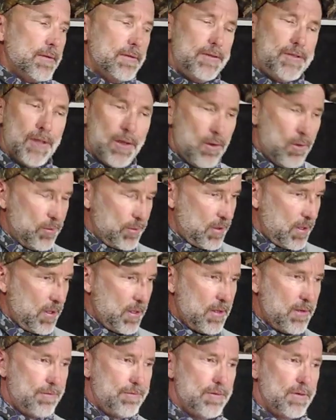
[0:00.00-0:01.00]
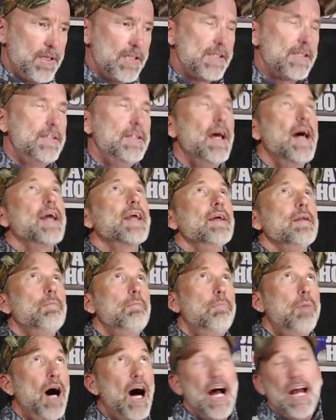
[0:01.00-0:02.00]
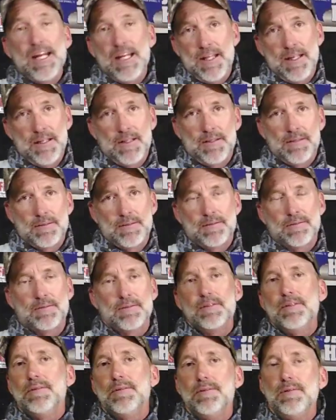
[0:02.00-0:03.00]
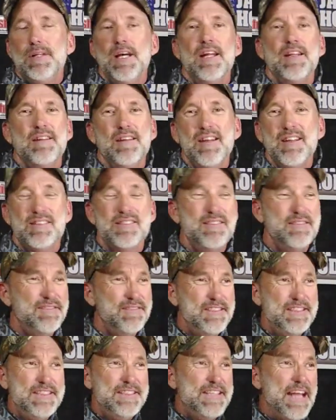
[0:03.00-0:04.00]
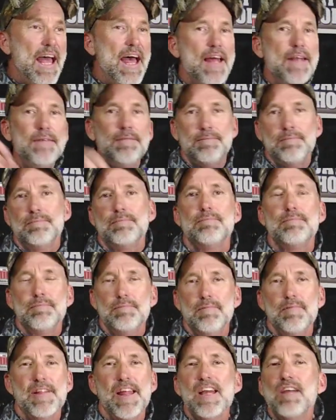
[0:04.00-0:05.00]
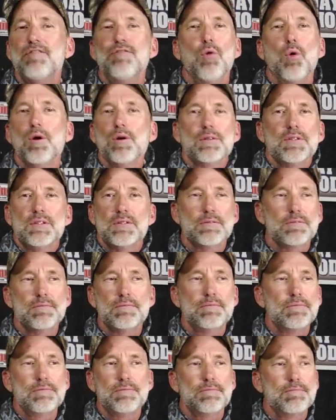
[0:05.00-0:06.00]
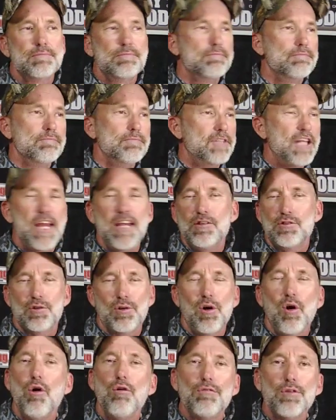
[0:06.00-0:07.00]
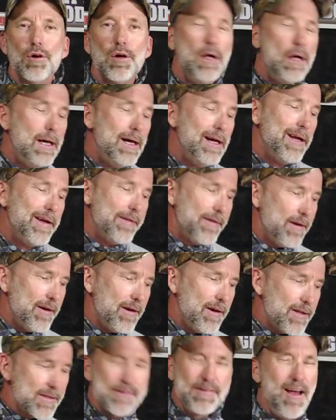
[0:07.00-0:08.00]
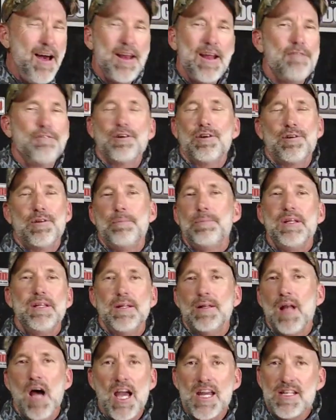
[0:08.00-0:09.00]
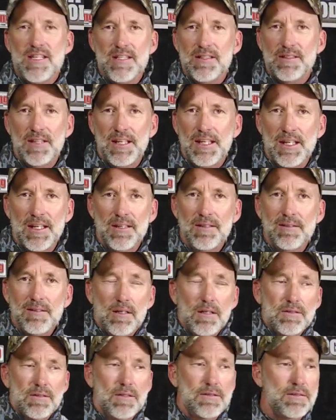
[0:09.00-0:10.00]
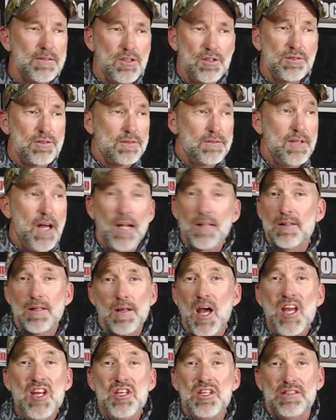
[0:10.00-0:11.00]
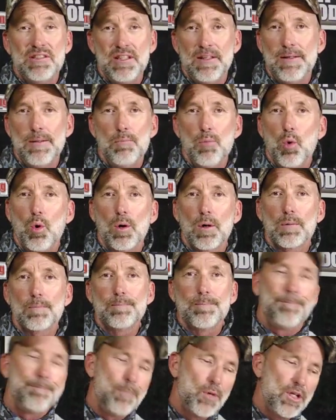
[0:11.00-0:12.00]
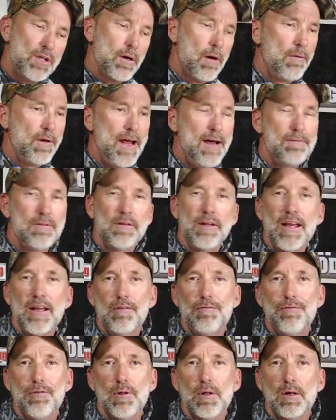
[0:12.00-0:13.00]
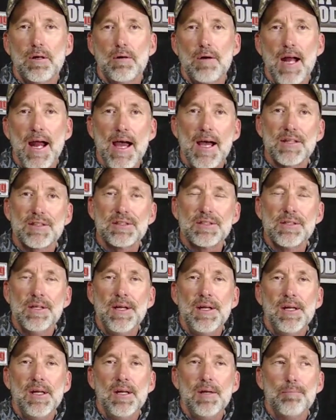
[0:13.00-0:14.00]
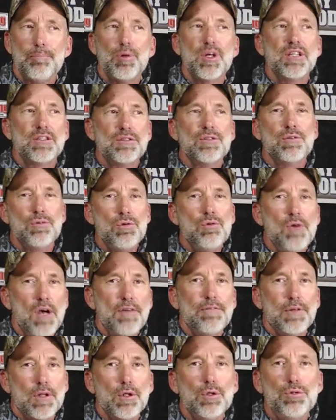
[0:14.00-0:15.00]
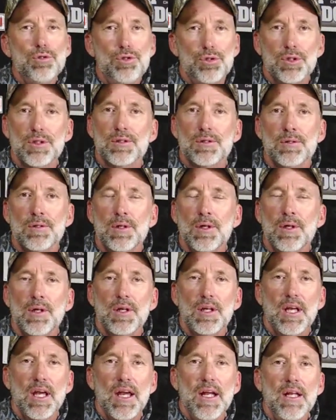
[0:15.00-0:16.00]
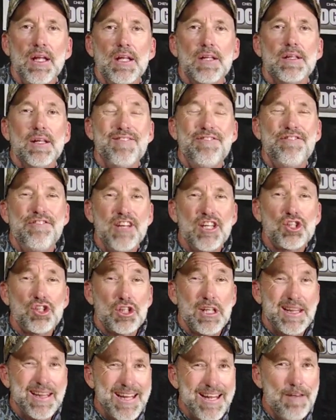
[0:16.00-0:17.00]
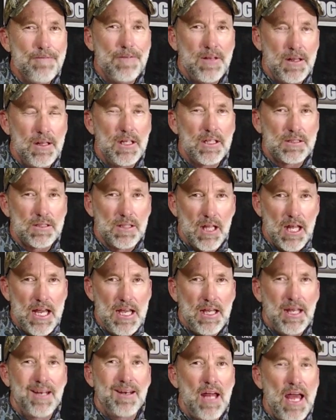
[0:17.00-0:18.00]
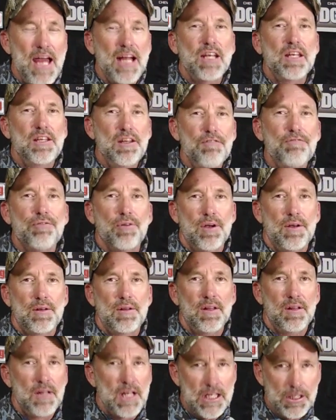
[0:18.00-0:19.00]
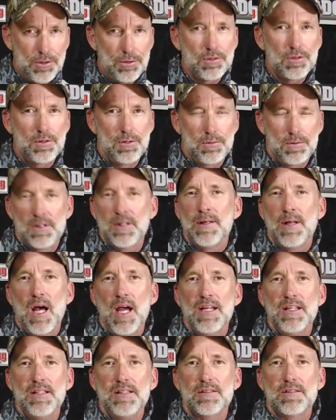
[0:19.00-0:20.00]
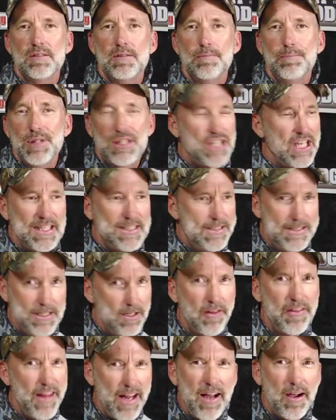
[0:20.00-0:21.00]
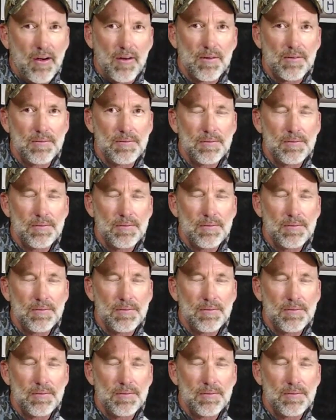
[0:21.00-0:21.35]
Don't for a second buy in to that it's dead. Lake Forks days are over. It's not ever going to be the 90s again because it's just not the 90s anymore. We don't have a lake full of grass, but it's a new evolution. Okay, the fish live in this lake and act different than they used to in the 90s, but they're still there.